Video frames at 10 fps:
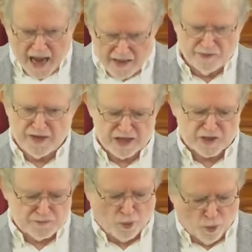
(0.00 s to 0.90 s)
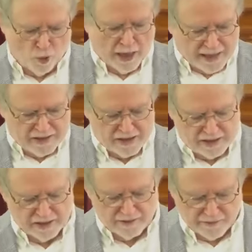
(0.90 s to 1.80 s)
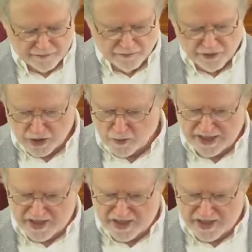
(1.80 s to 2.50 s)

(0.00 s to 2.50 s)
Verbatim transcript: at this point, though